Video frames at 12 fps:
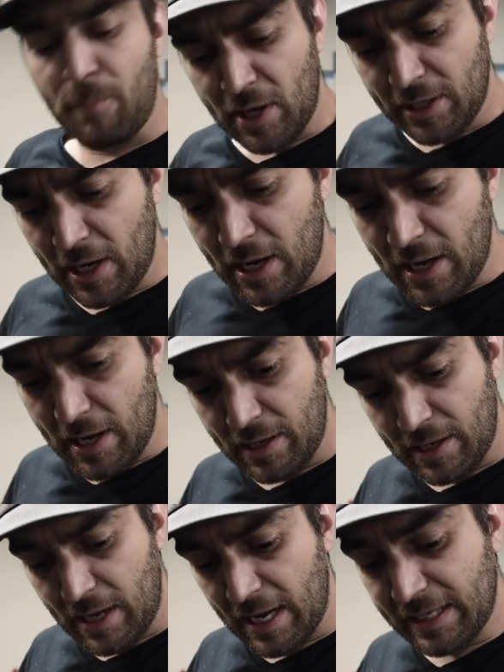But uh,
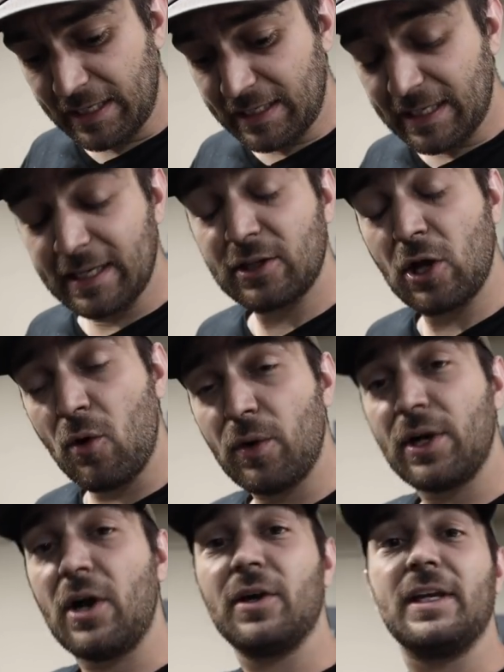I'm gonna get
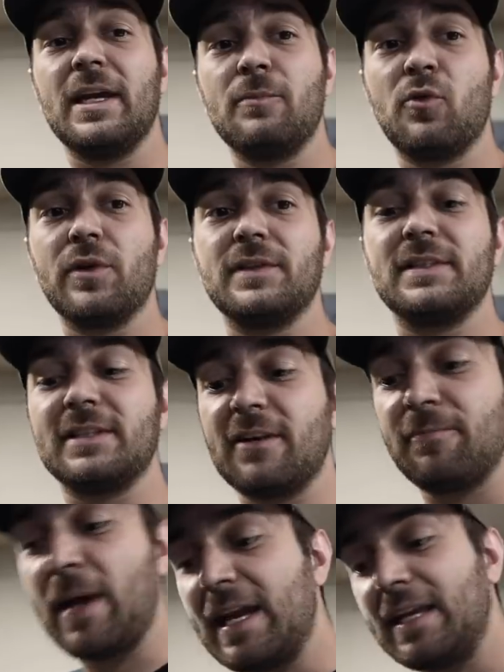going on getting more of this
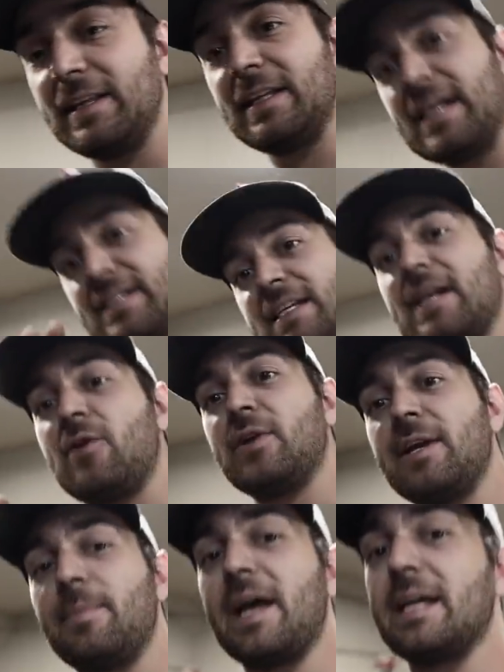stuff back in. The next thing I
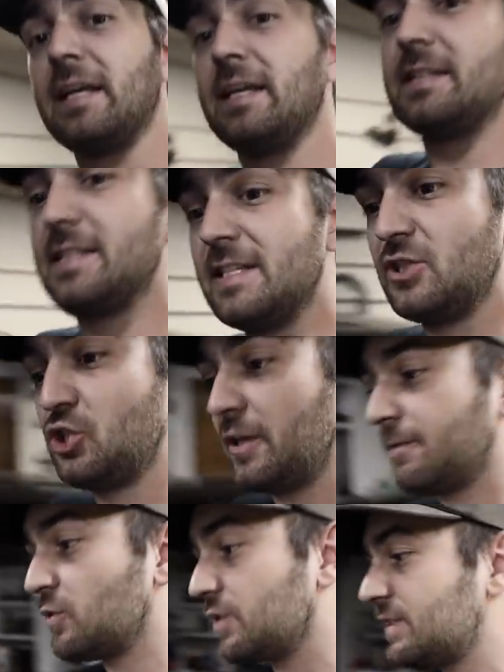wanna get back in is the
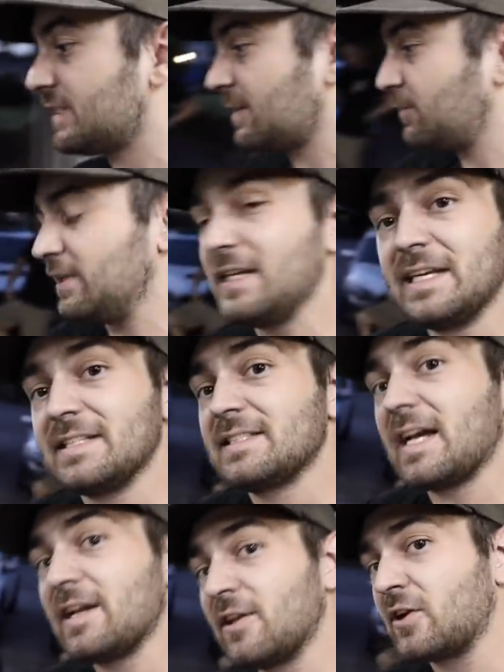shifter assembly
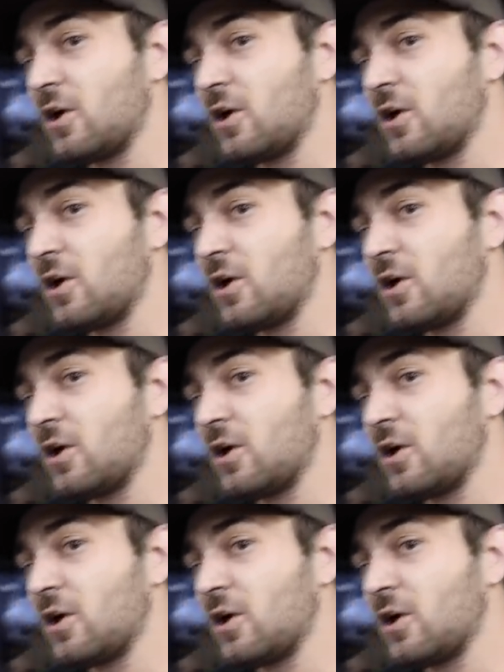inside of the